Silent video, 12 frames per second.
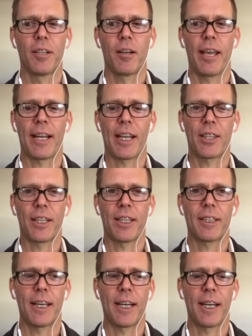And I
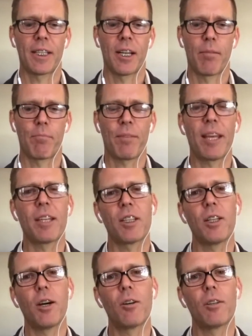think that, um, and
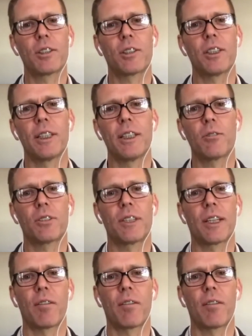you know, it's interesting.